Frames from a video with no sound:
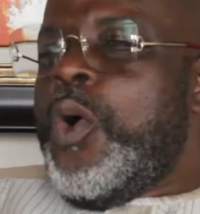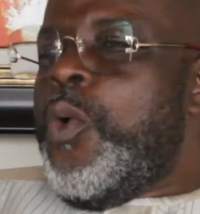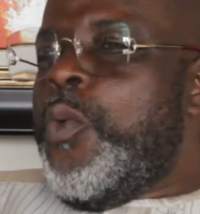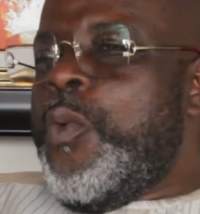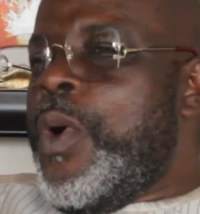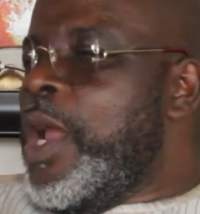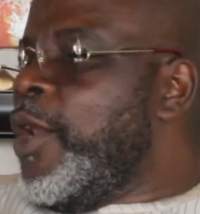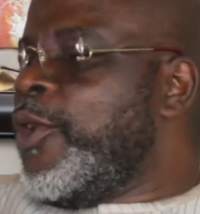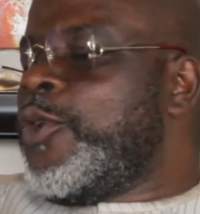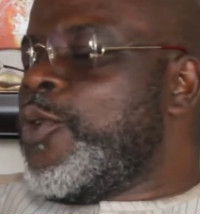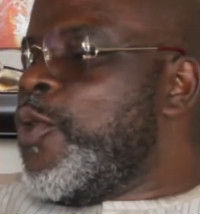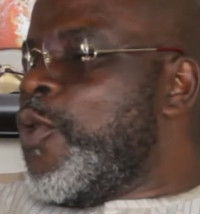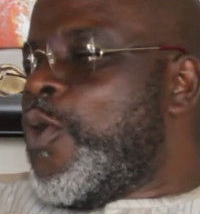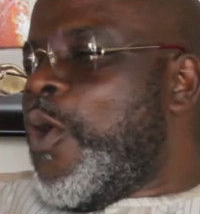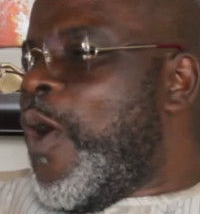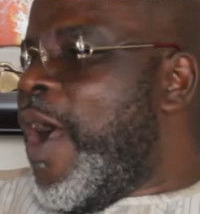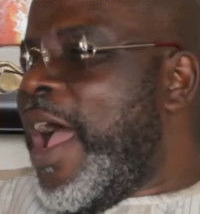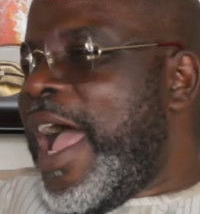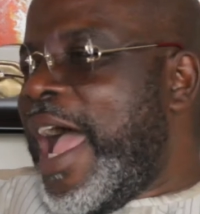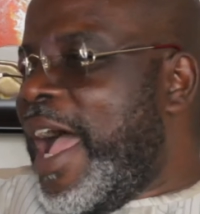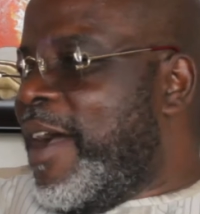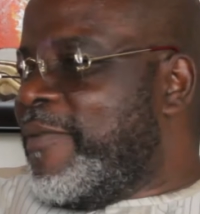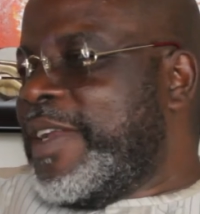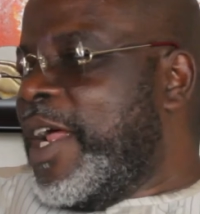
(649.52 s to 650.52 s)
we do
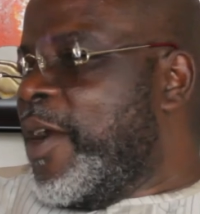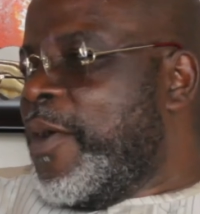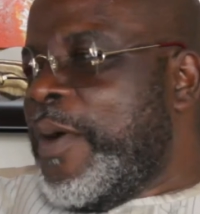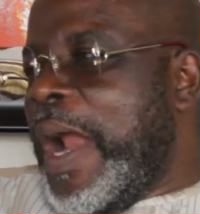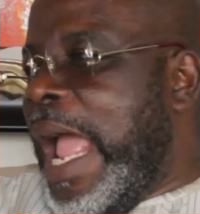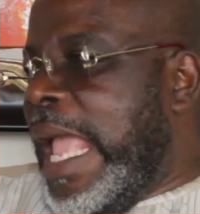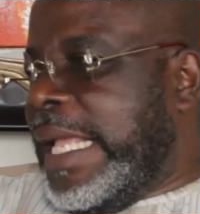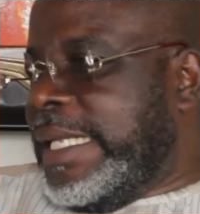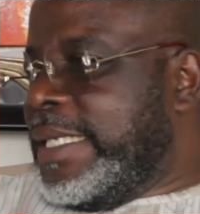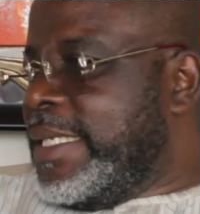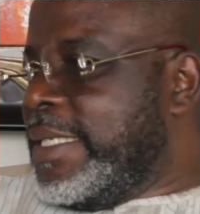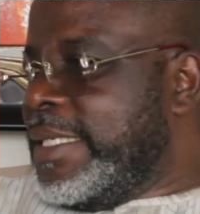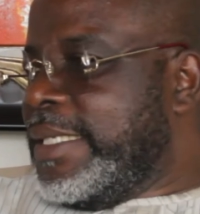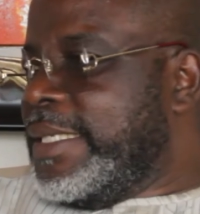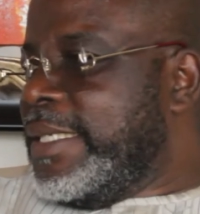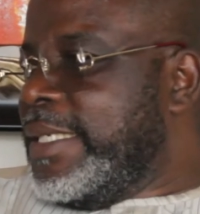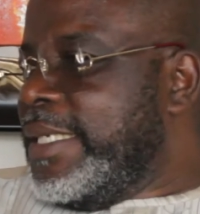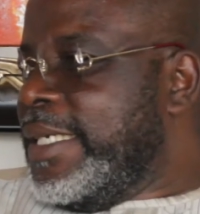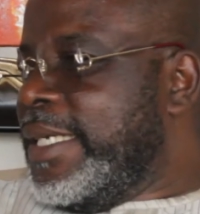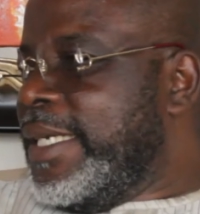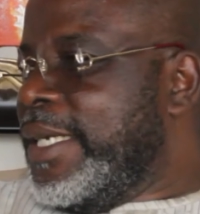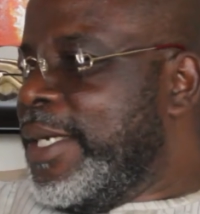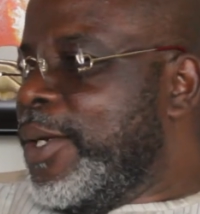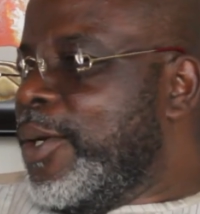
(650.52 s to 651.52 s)
not have the right
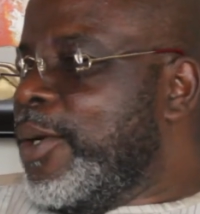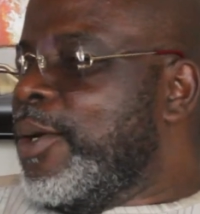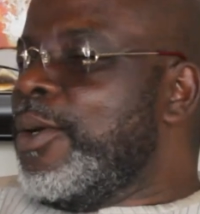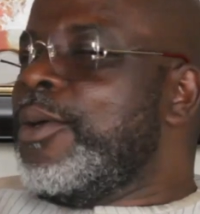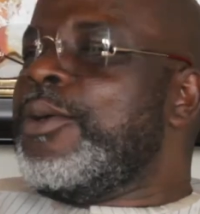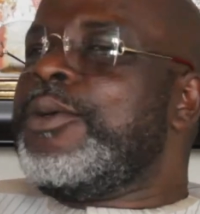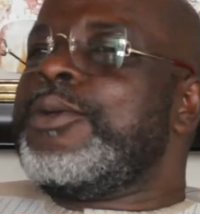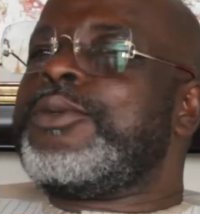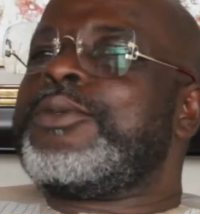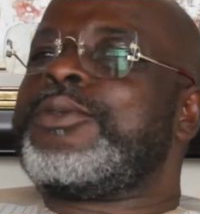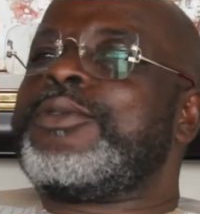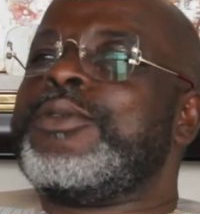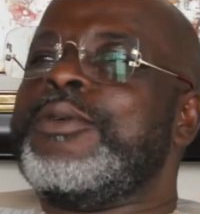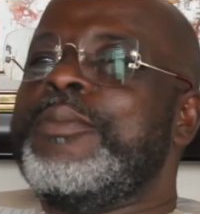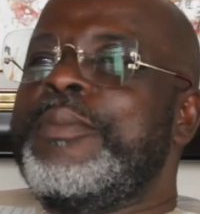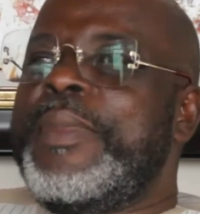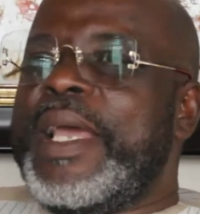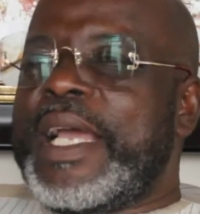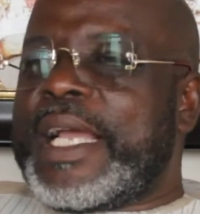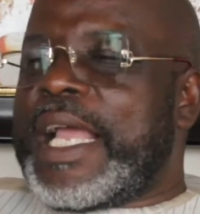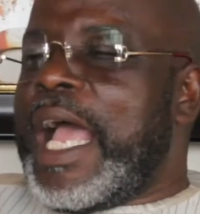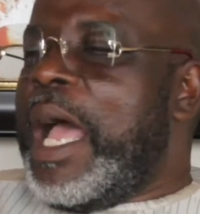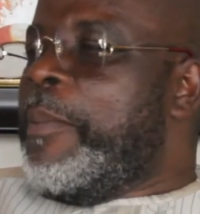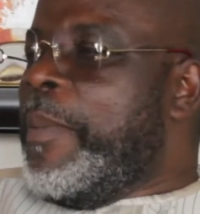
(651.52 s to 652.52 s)
to
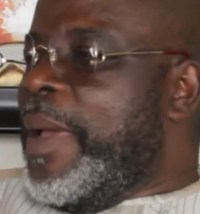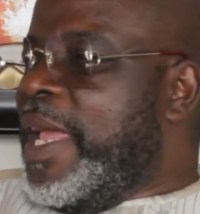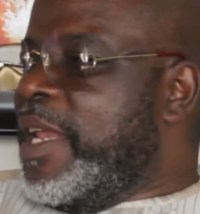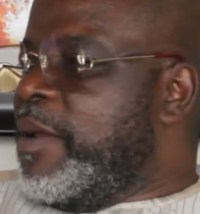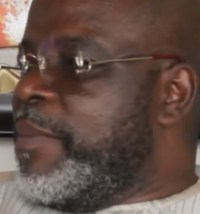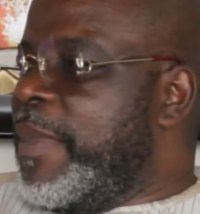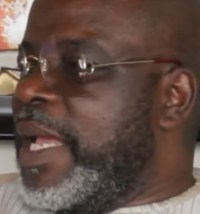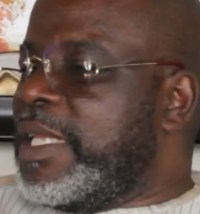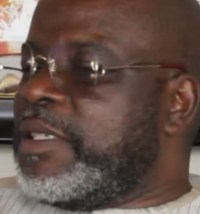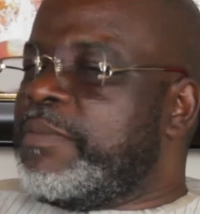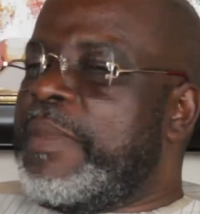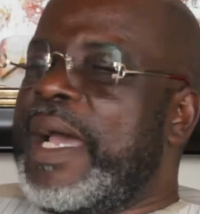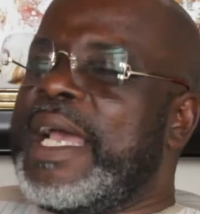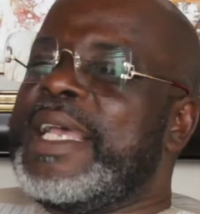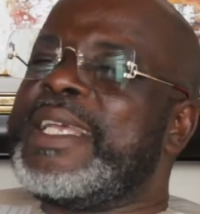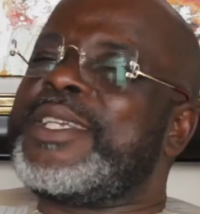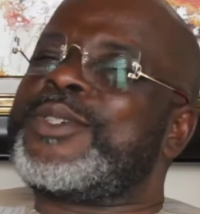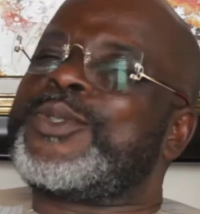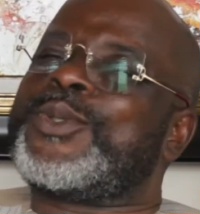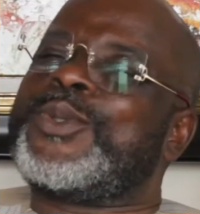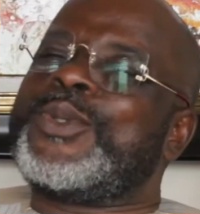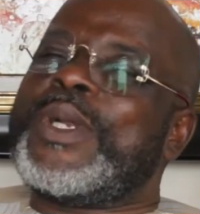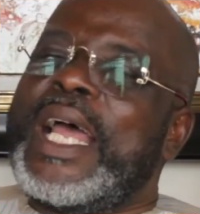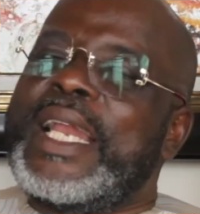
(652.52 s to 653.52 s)
make amendments, but
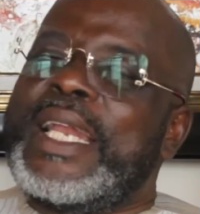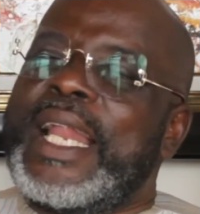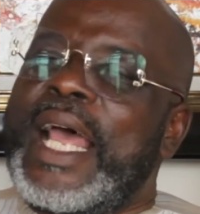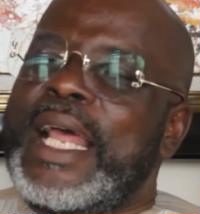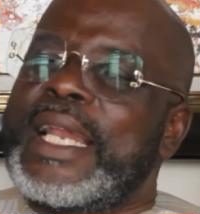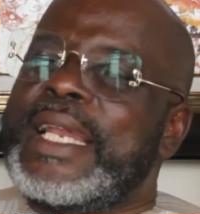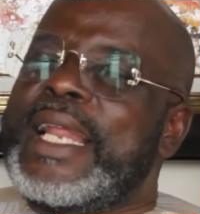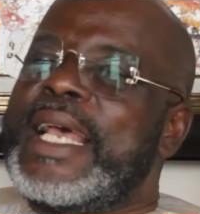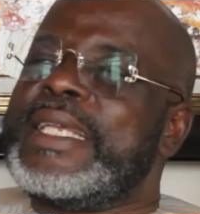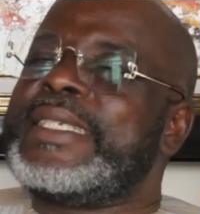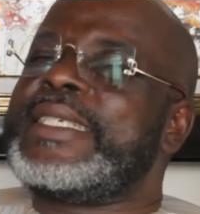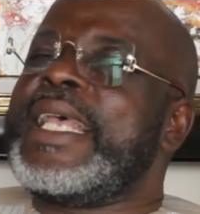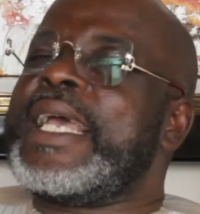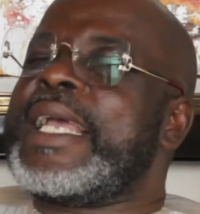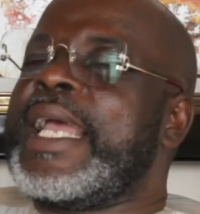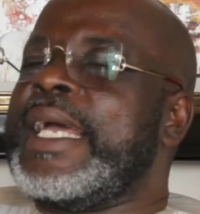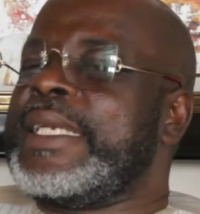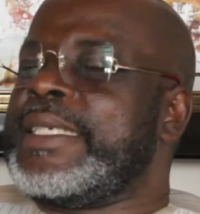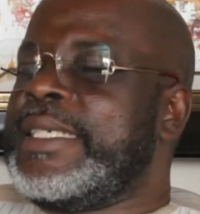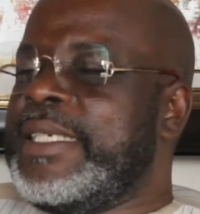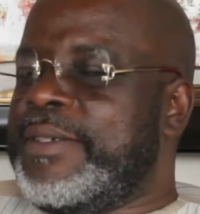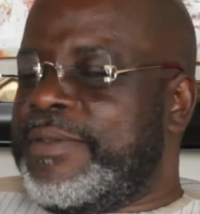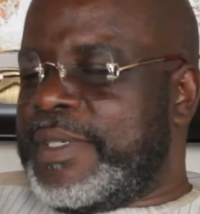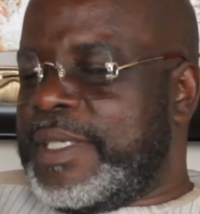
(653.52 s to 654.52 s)
it's rather the
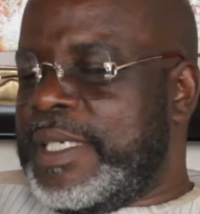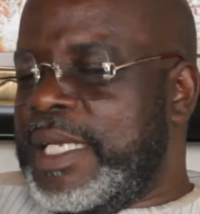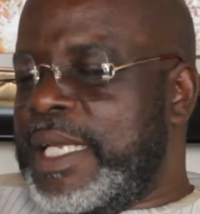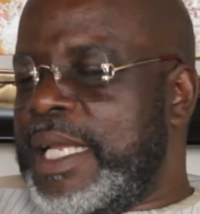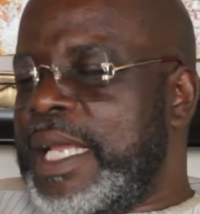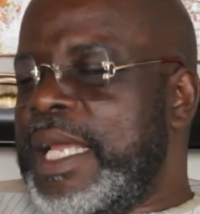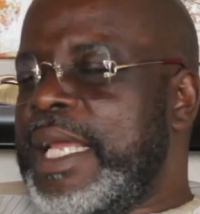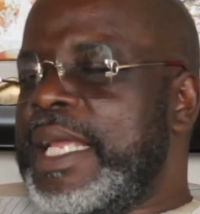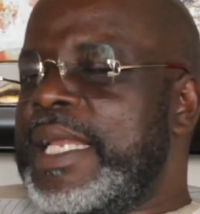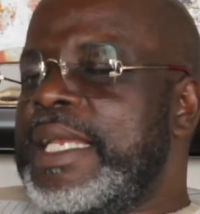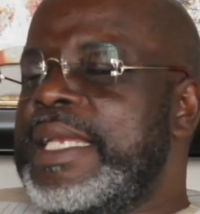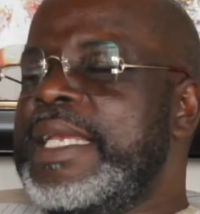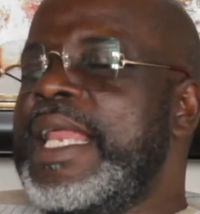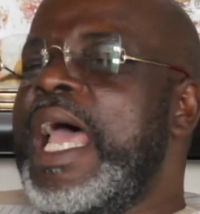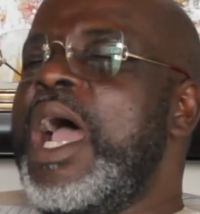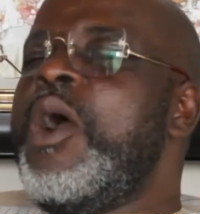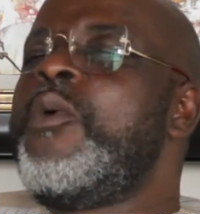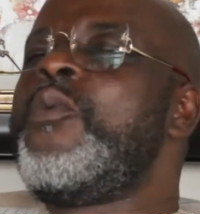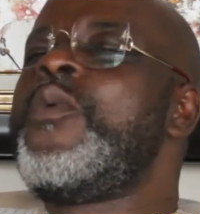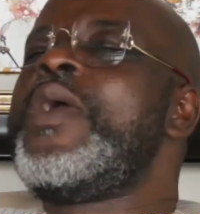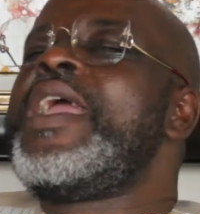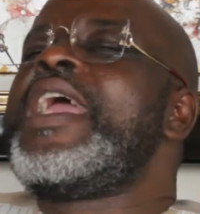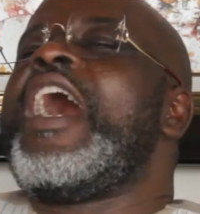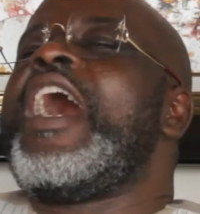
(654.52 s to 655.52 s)
executives that we